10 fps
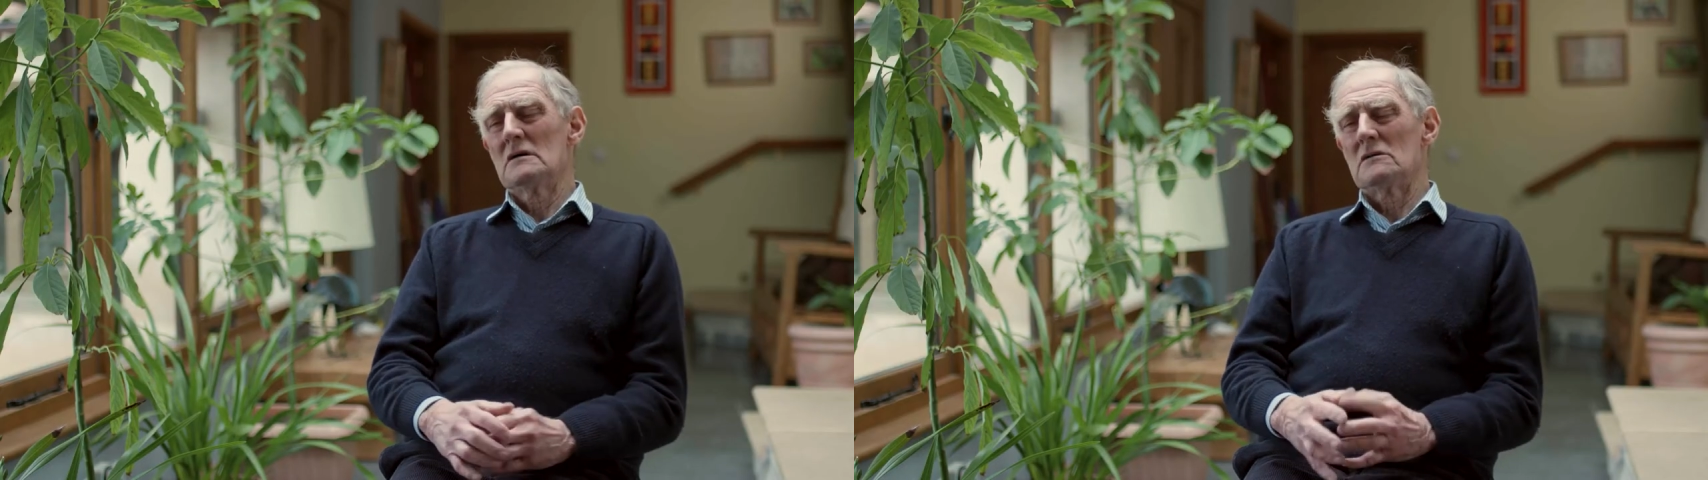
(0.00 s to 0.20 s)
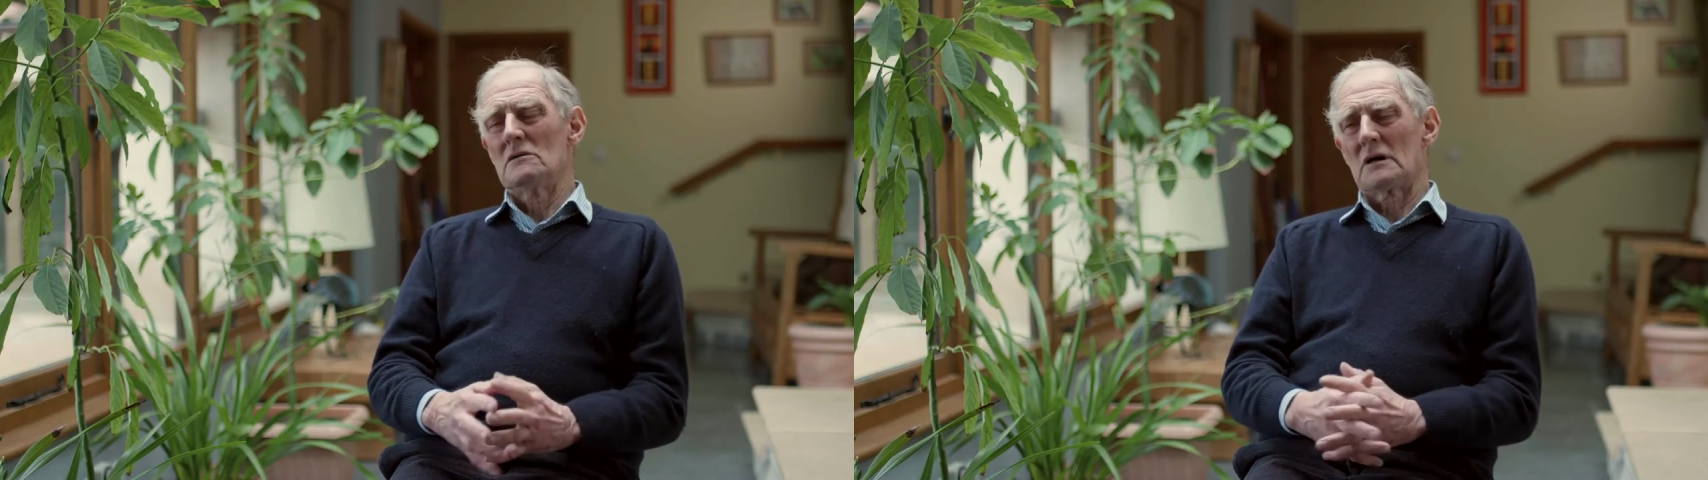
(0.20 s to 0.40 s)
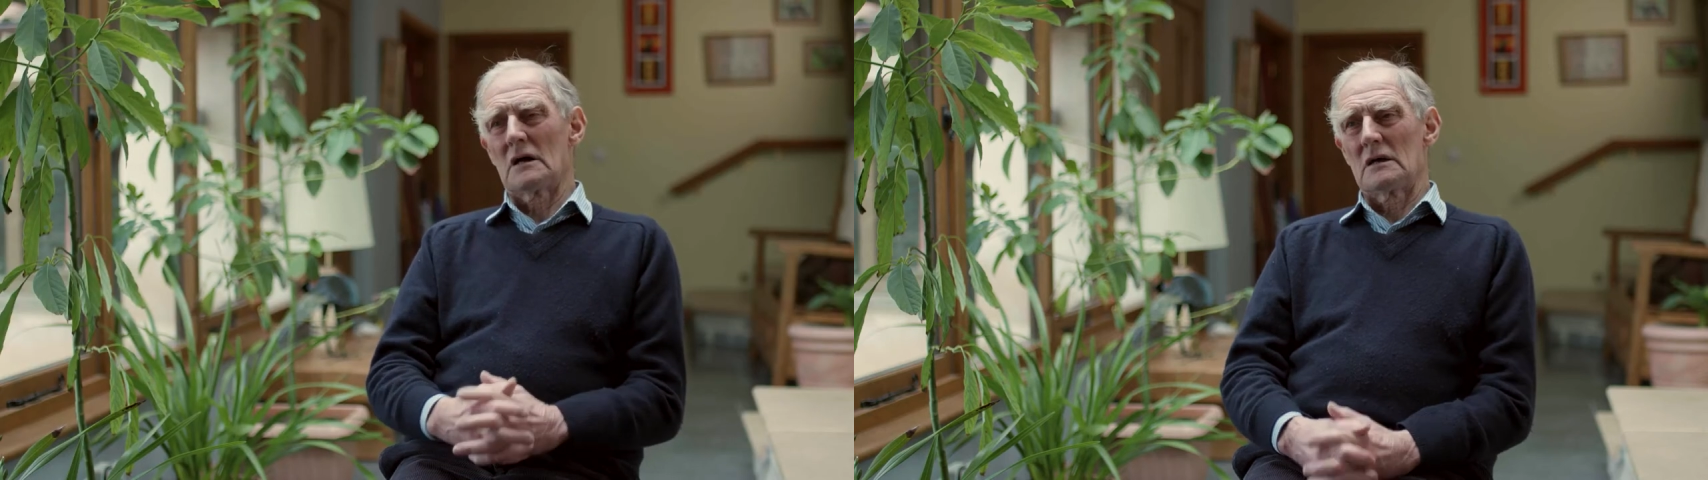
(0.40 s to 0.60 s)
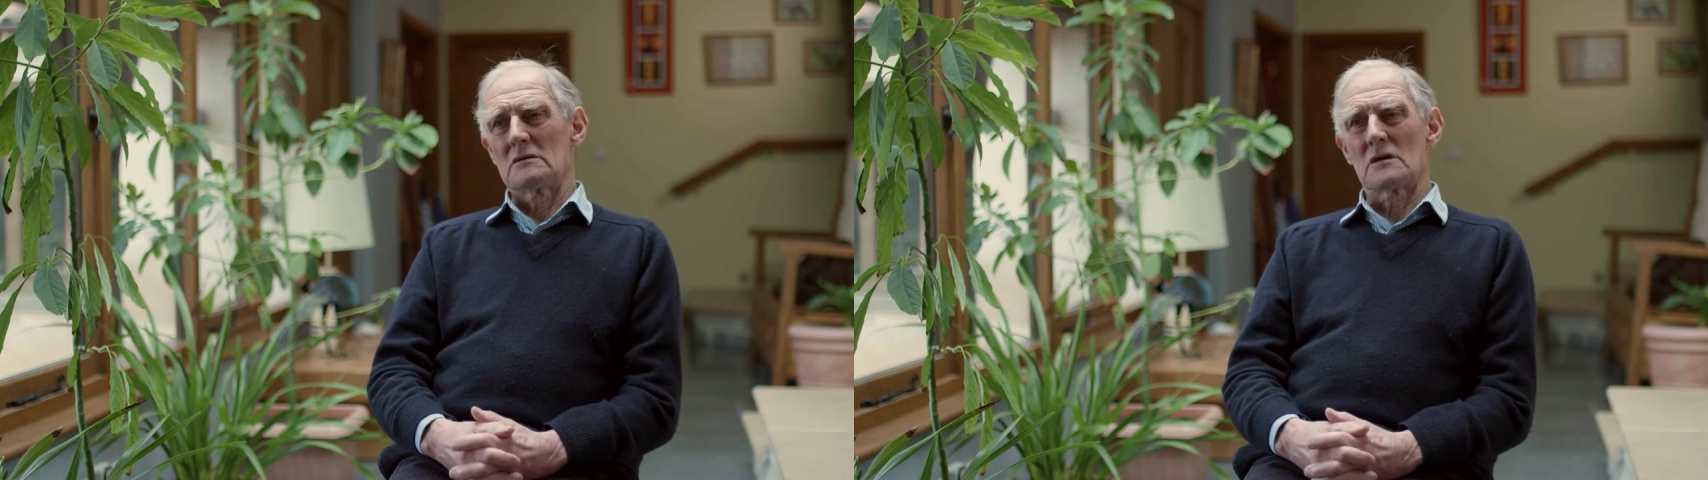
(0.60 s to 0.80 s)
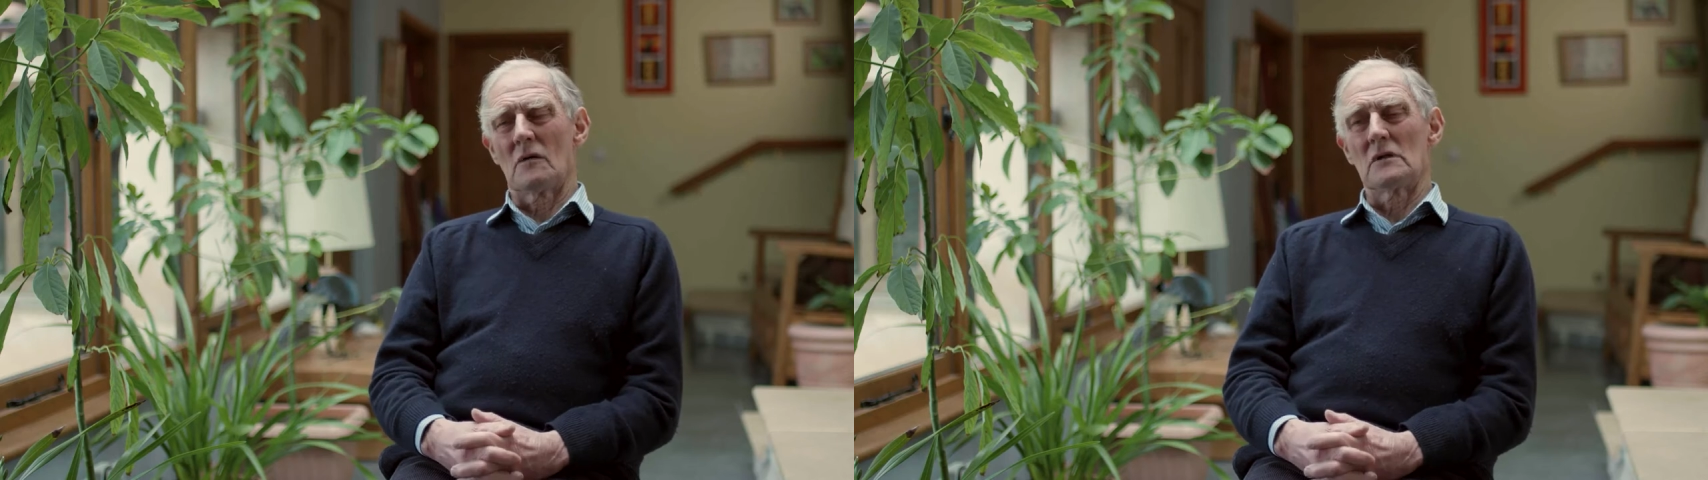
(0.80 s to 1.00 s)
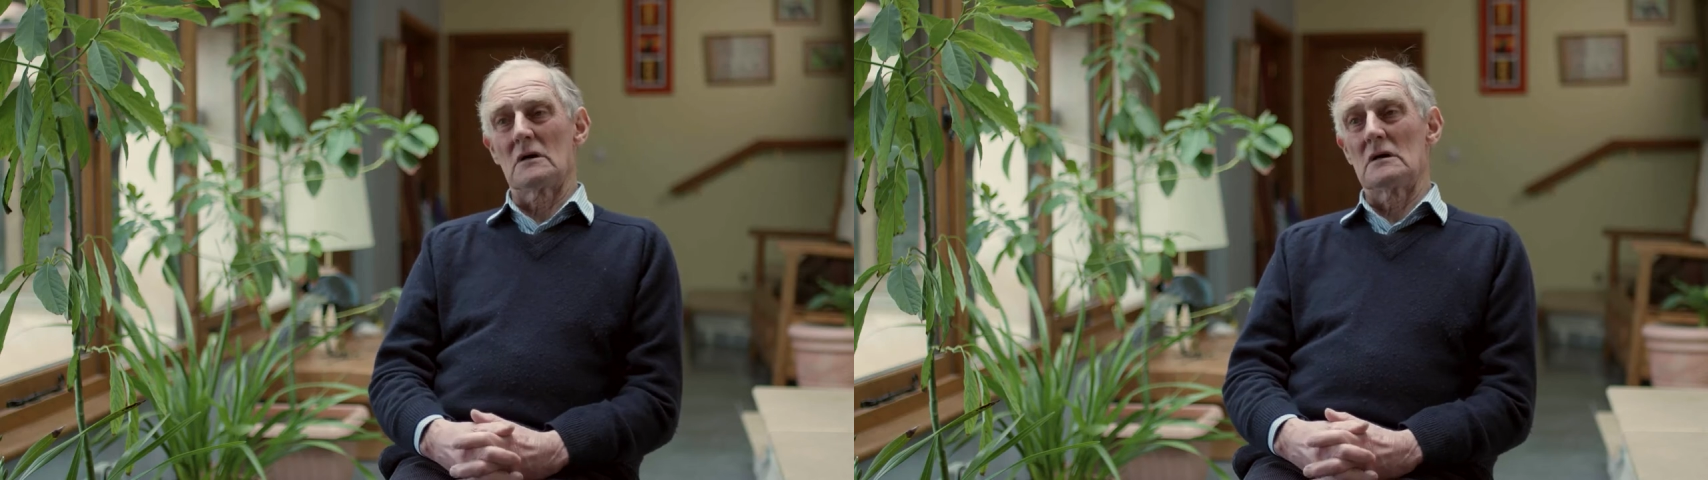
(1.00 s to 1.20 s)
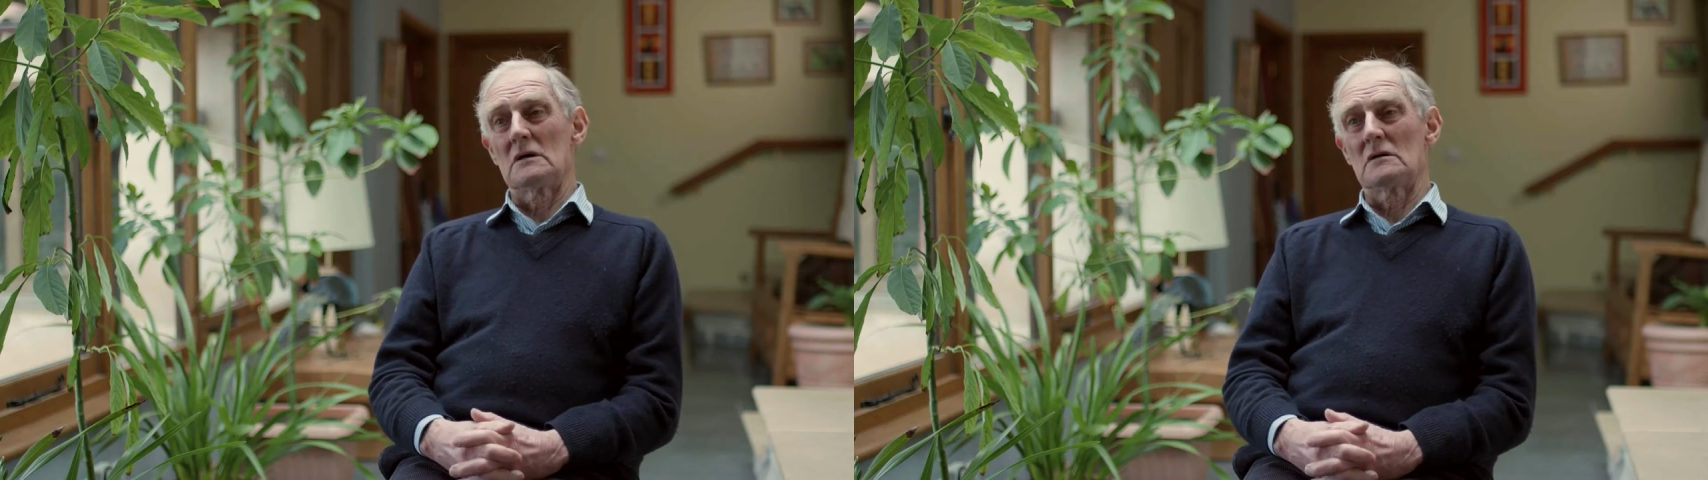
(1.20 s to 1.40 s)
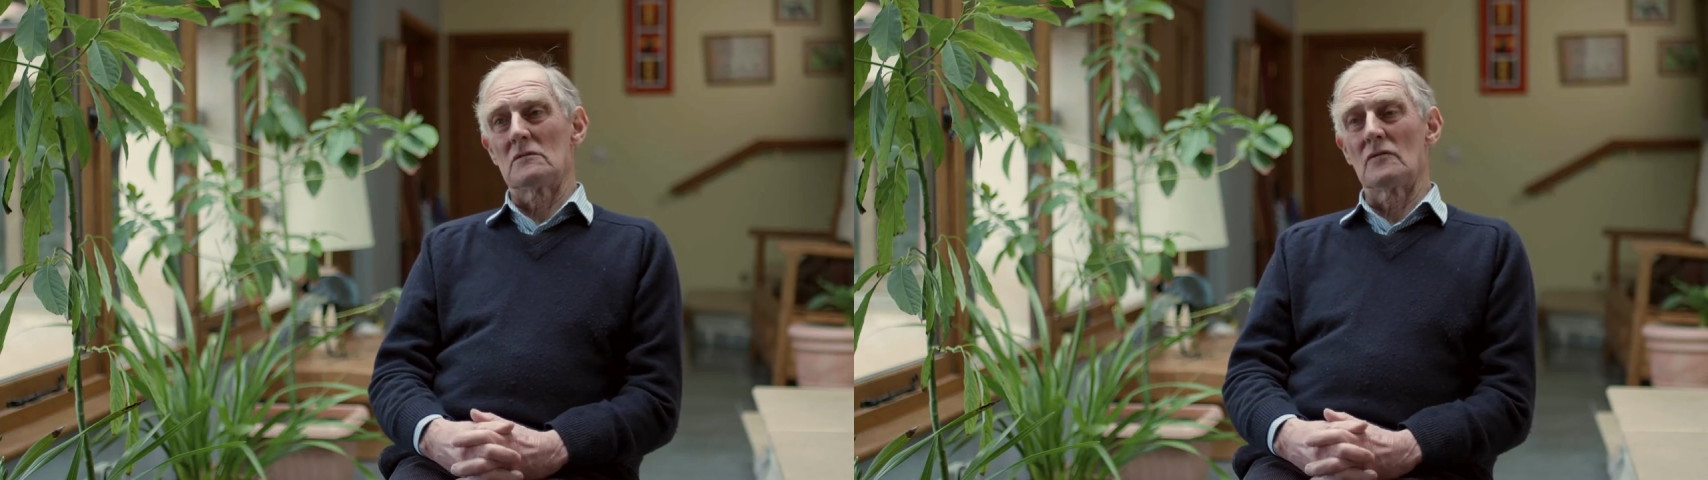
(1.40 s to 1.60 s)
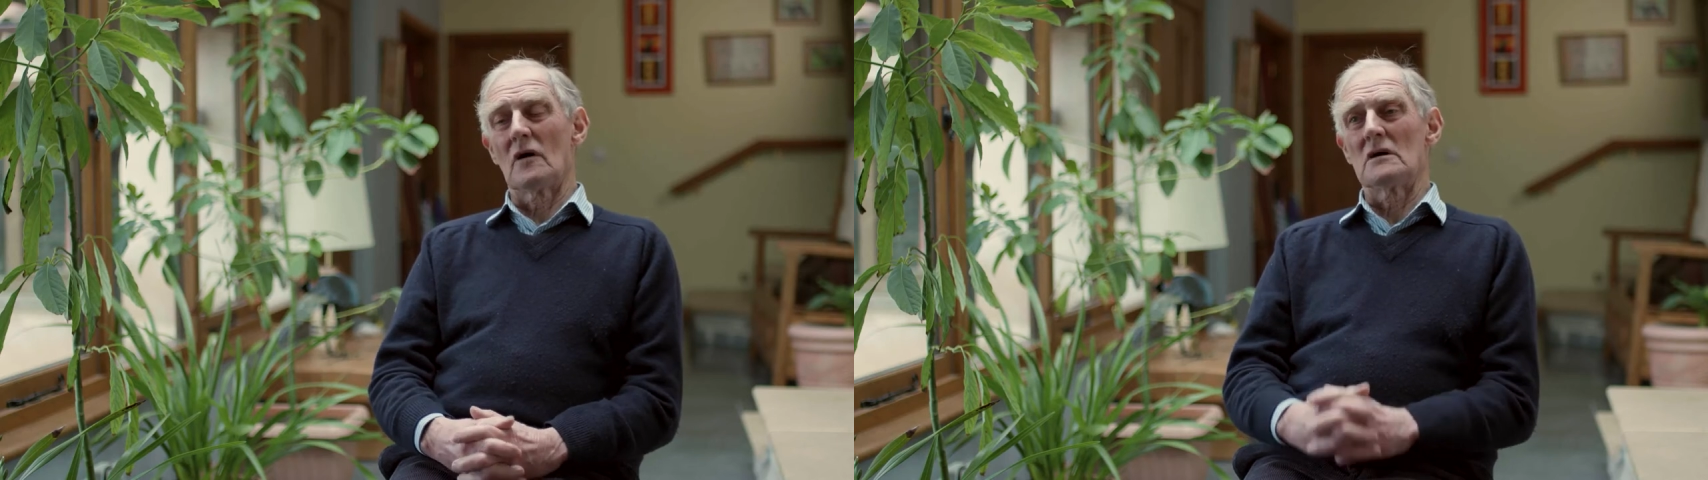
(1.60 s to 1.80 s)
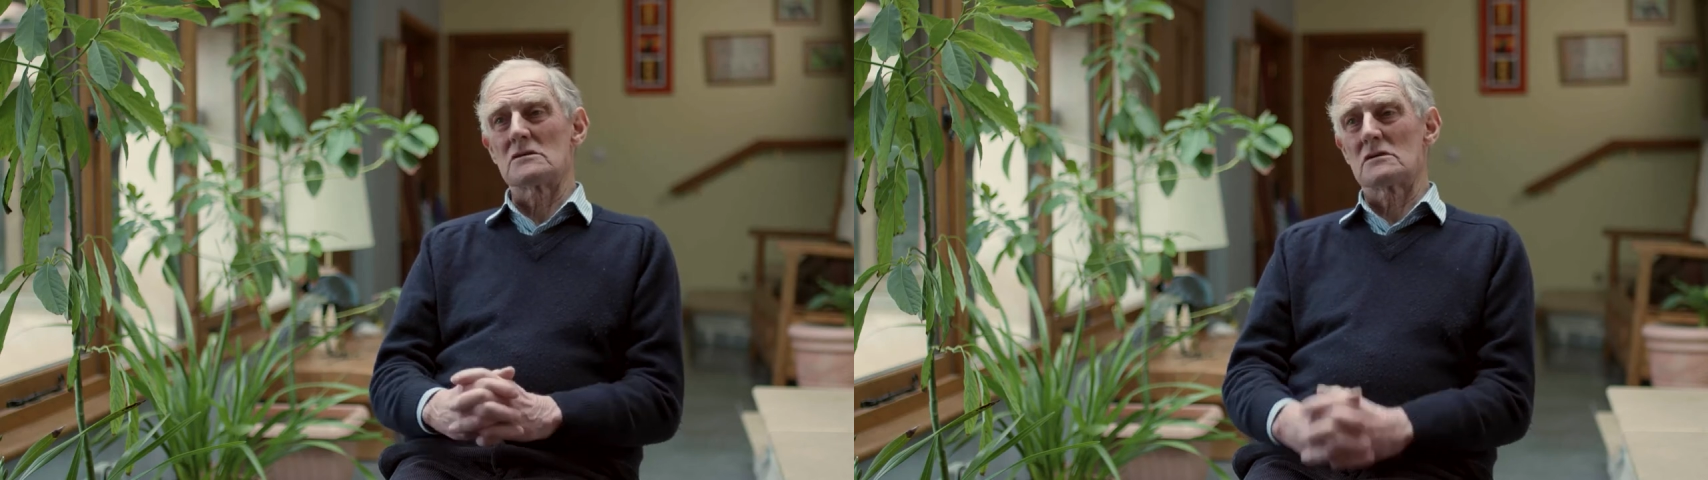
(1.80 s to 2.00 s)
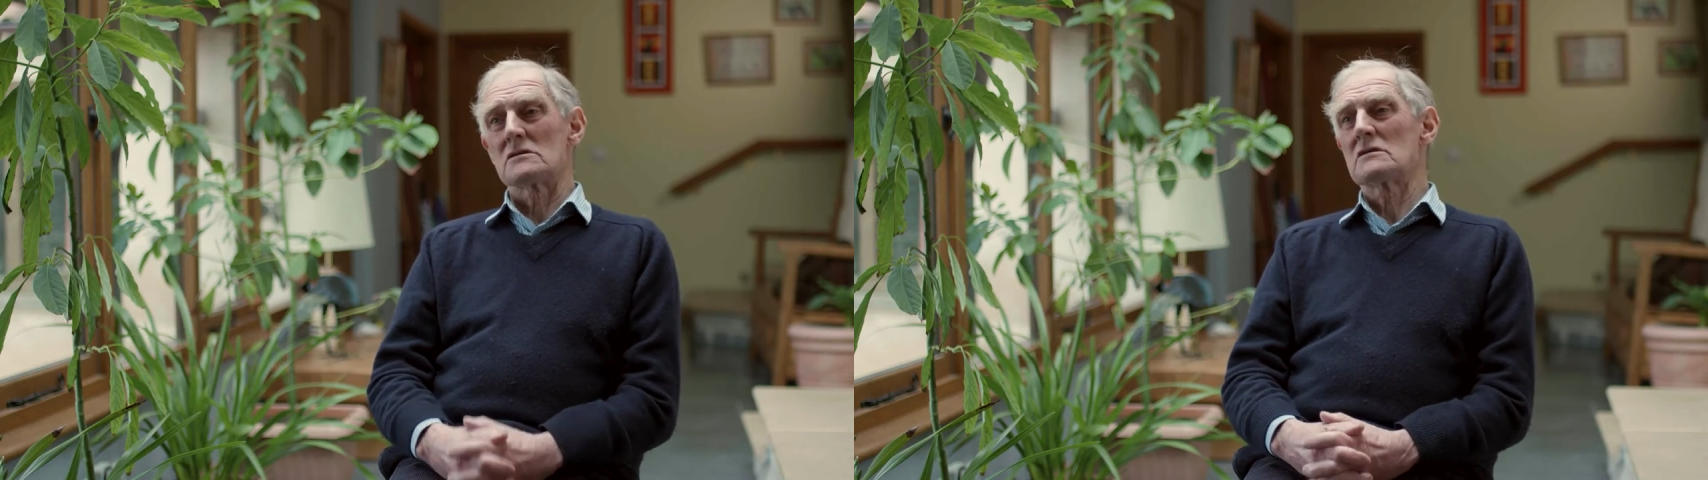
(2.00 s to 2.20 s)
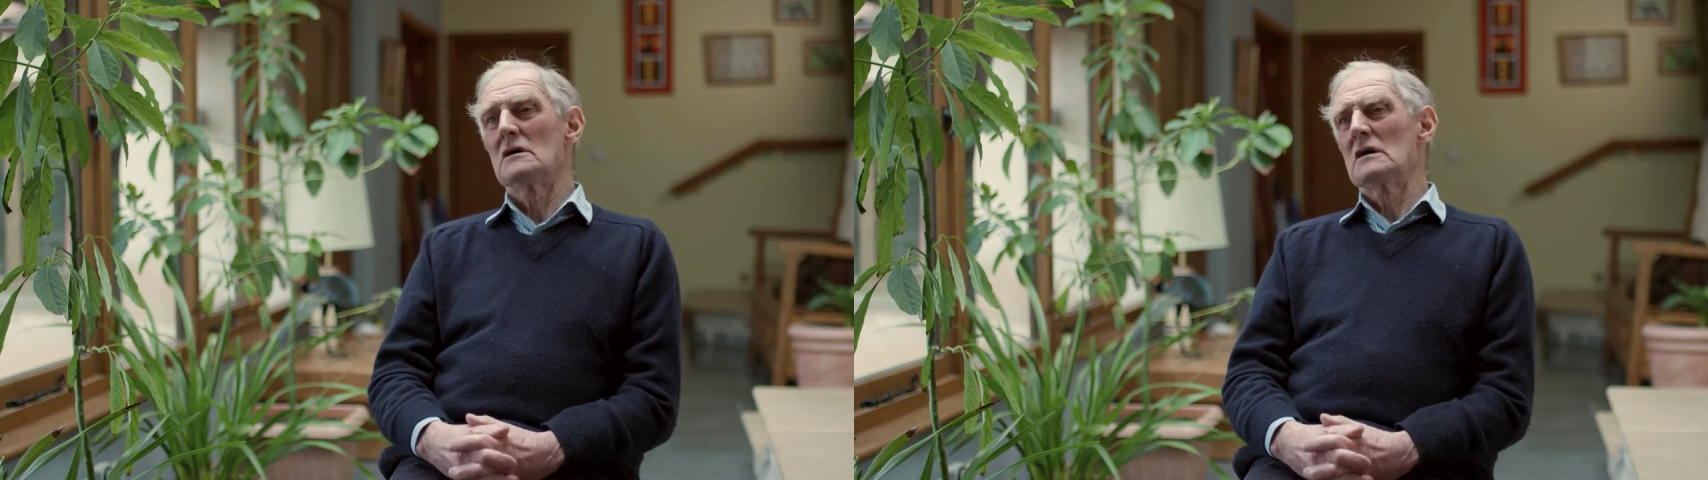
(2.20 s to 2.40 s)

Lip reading: you're getting some of the advisers